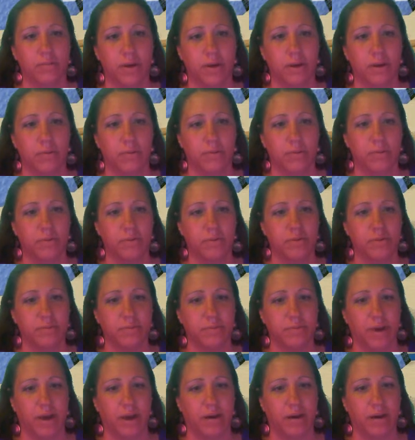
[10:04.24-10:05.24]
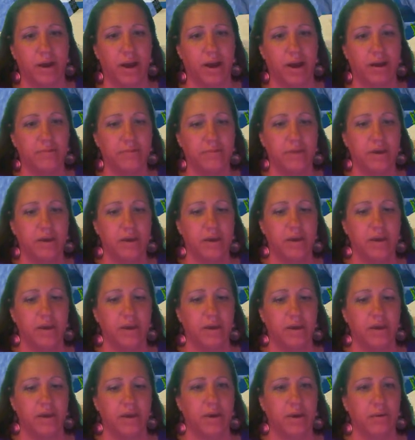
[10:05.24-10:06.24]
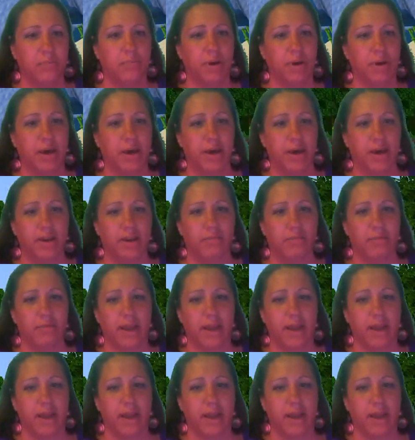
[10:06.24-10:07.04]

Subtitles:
rules of Minecraft. But right